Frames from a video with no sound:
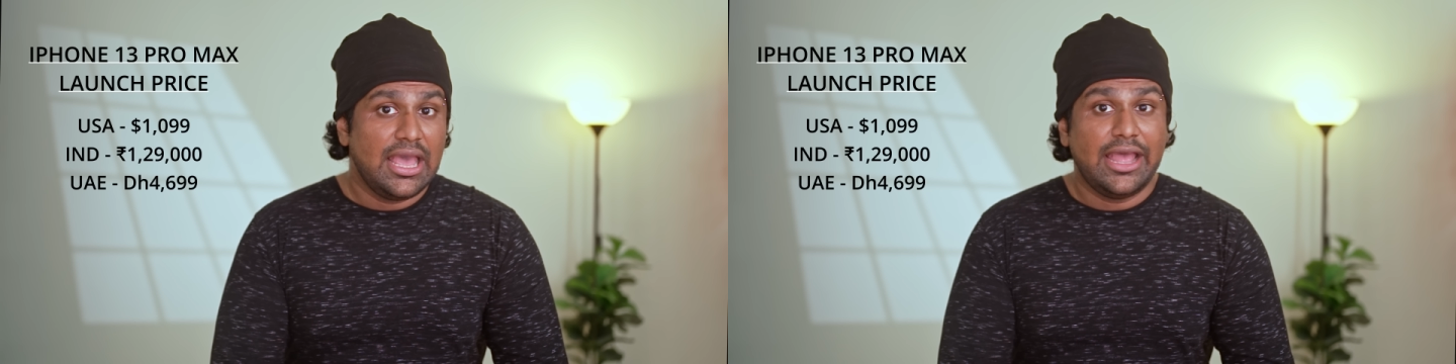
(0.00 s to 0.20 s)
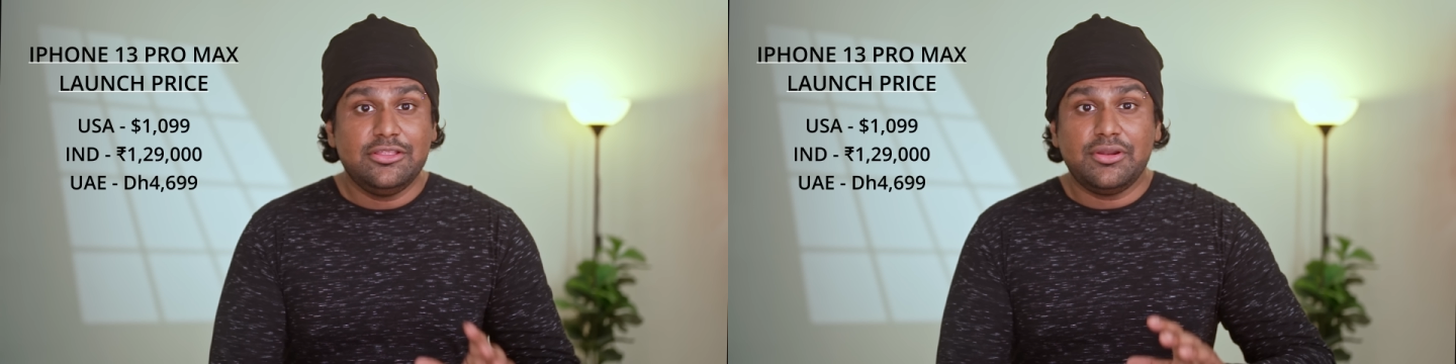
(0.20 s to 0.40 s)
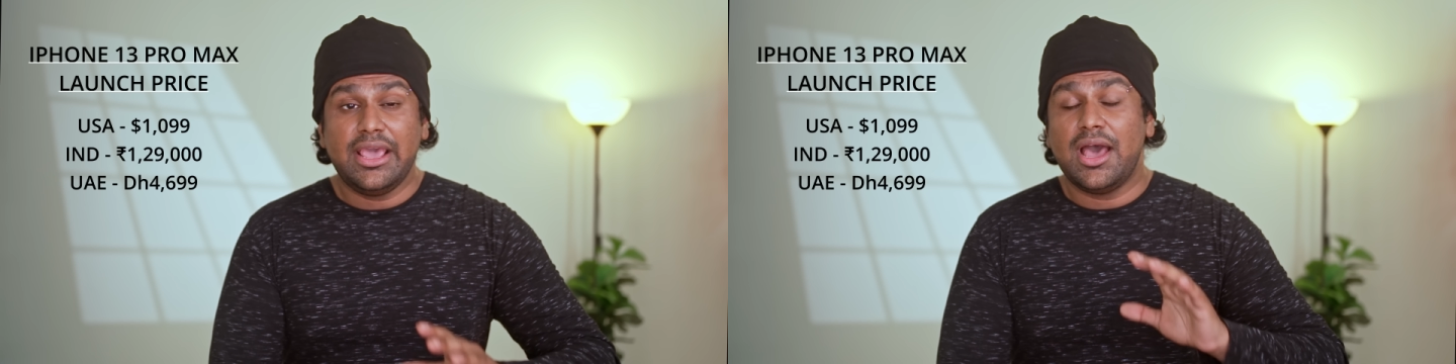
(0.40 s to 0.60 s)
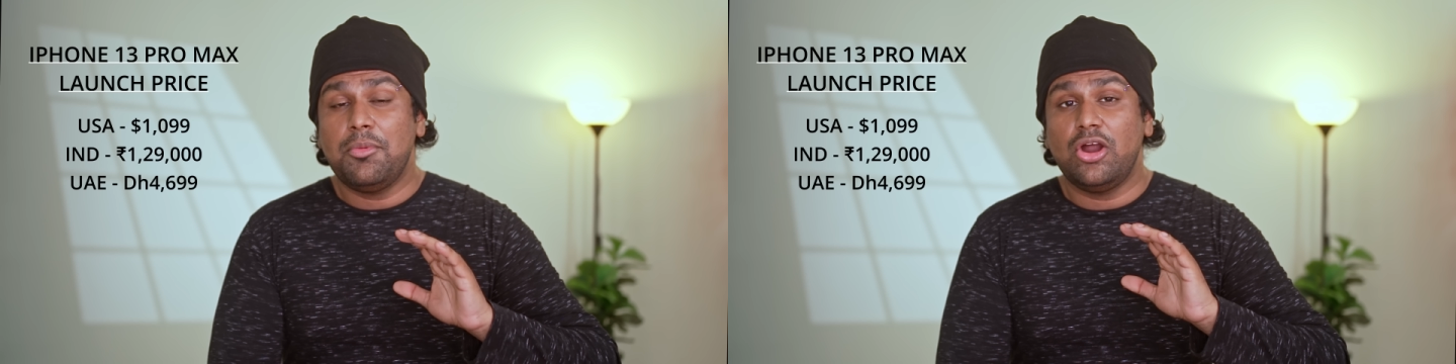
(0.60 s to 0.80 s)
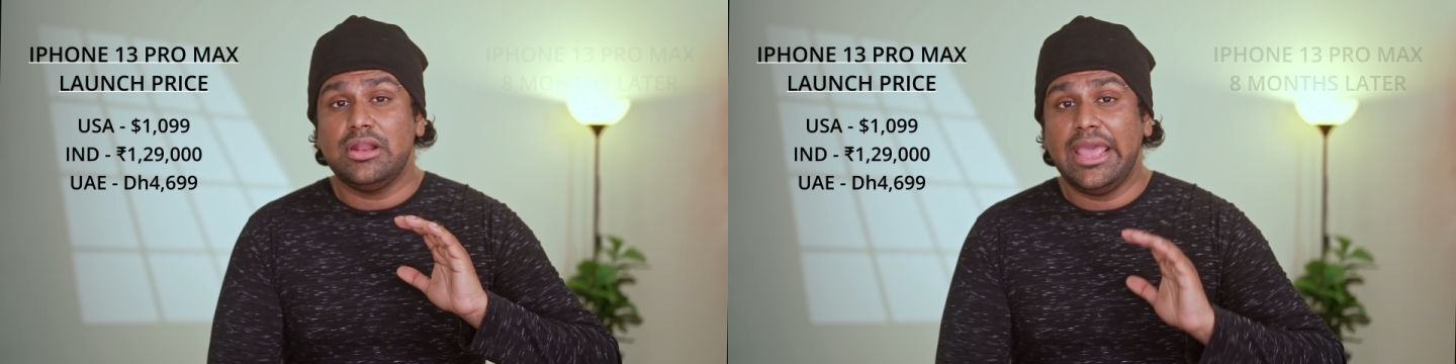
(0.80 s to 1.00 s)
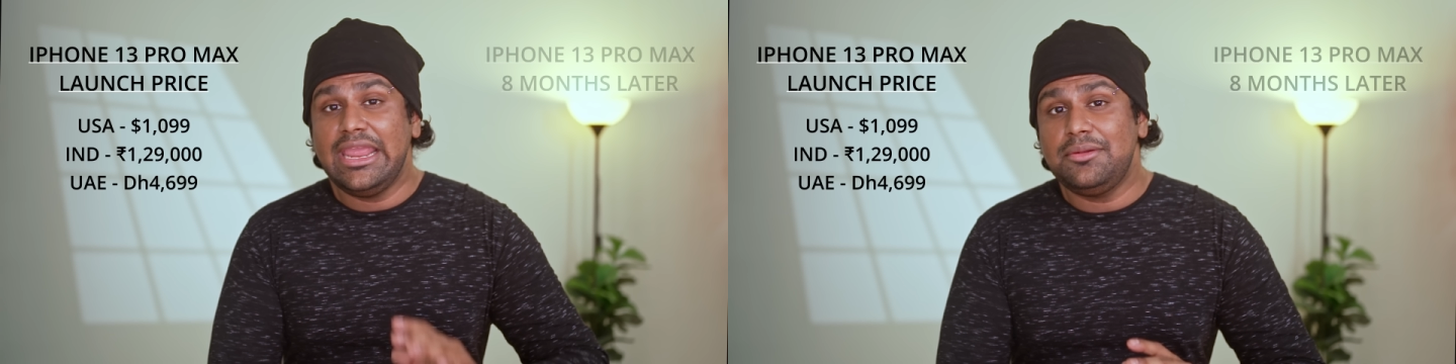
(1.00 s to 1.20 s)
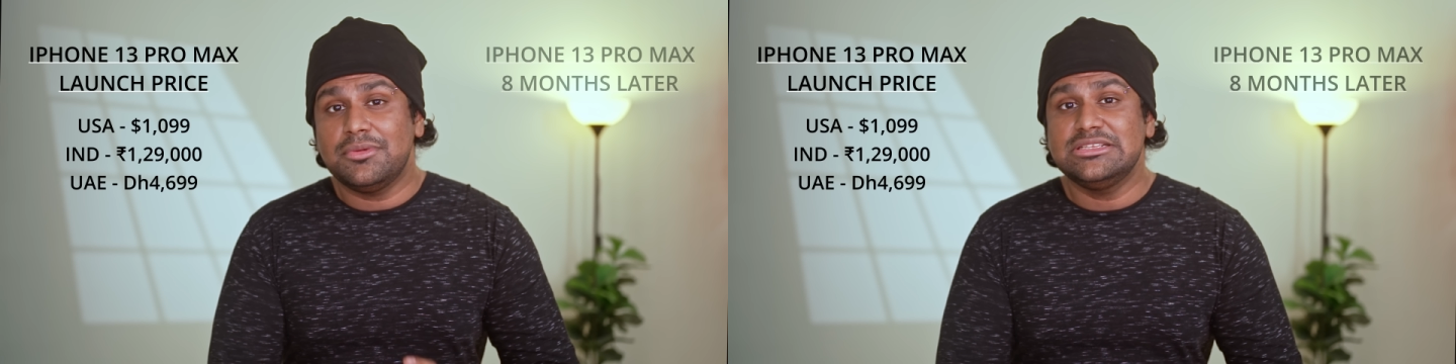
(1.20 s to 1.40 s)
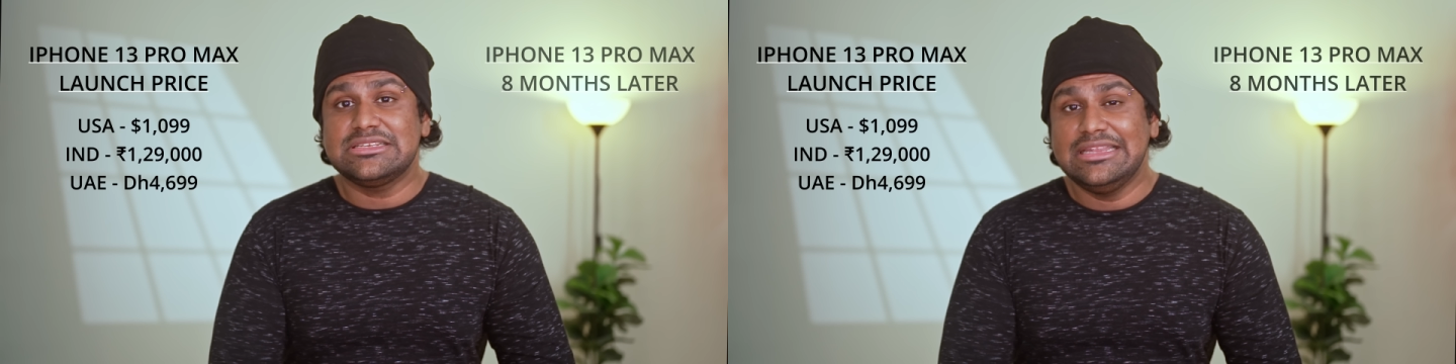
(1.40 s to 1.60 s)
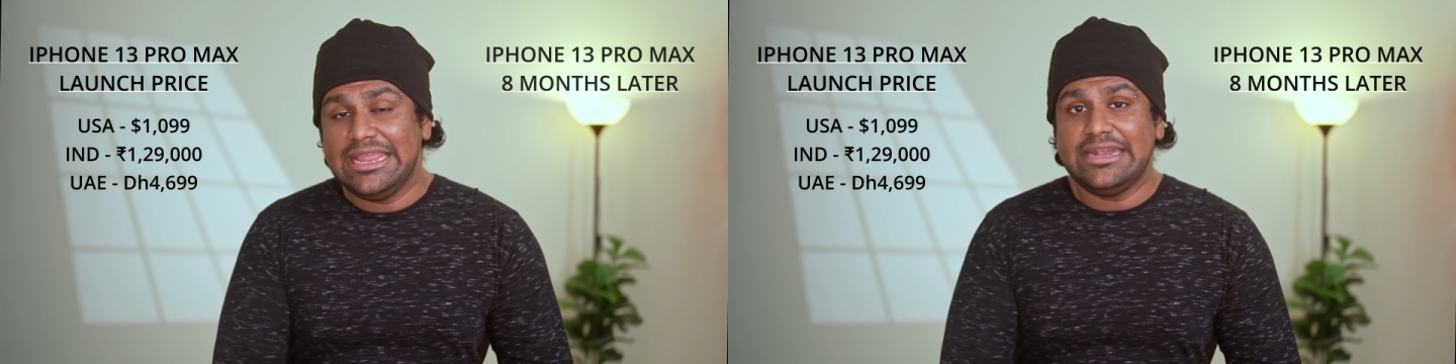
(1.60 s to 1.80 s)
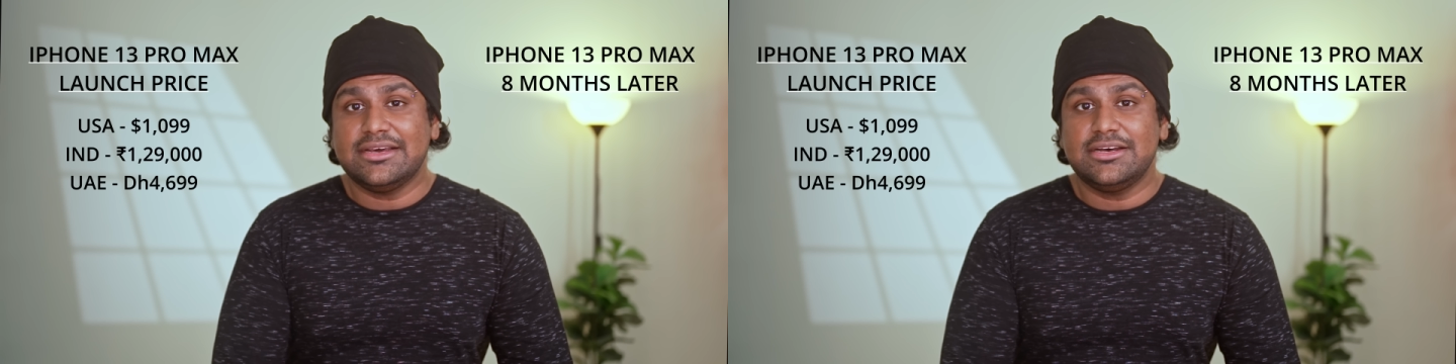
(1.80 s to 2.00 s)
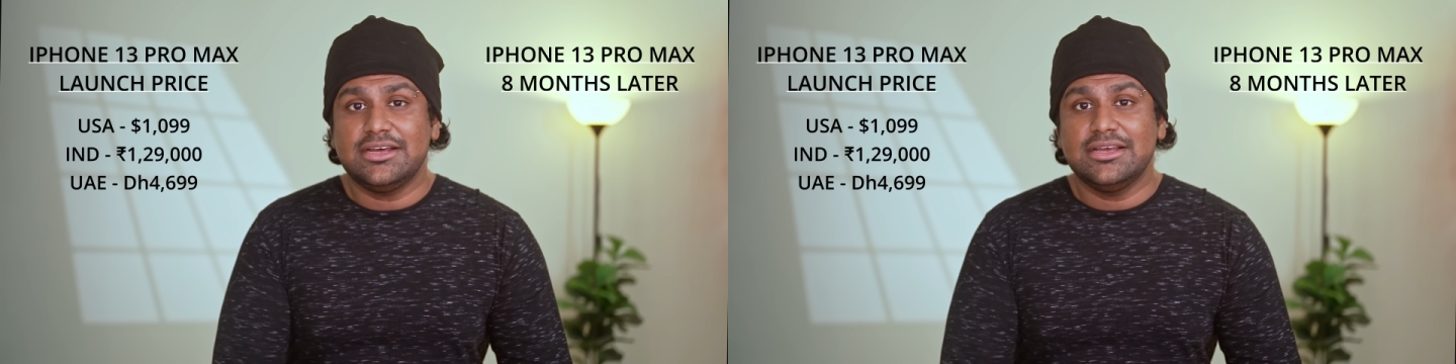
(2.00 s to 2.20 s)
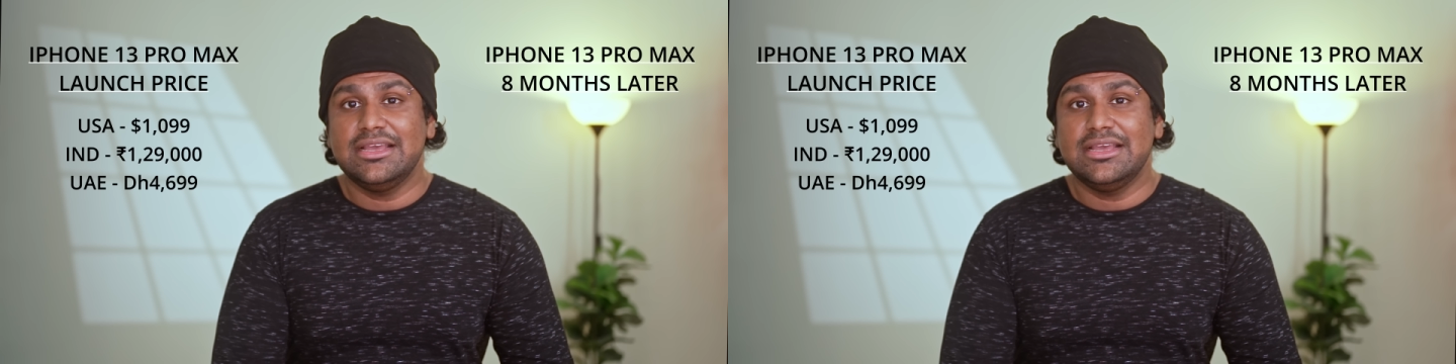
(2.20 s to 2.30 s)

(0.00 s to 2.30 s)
and today, about 8 months later,